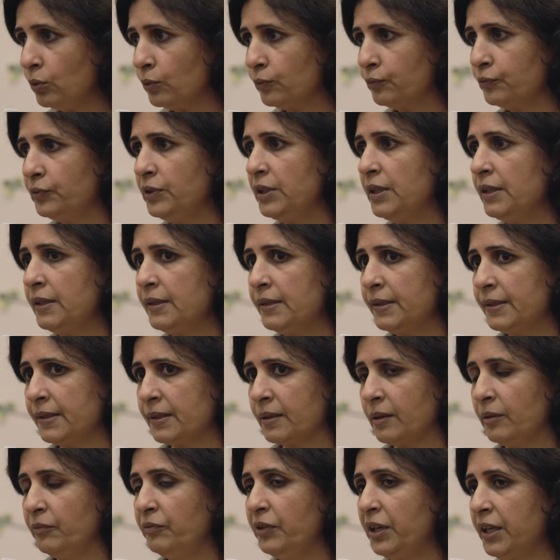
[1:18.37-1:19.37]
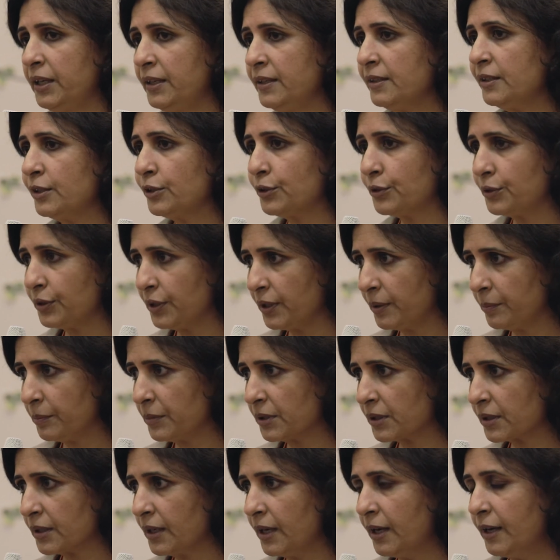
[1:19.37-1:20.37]
of these various
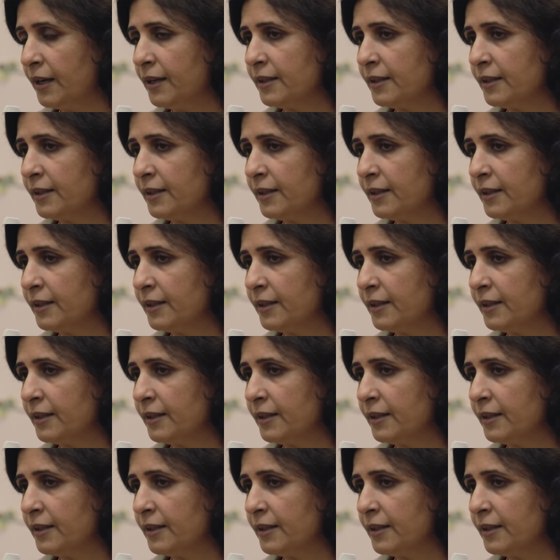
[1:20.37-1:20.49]
streams,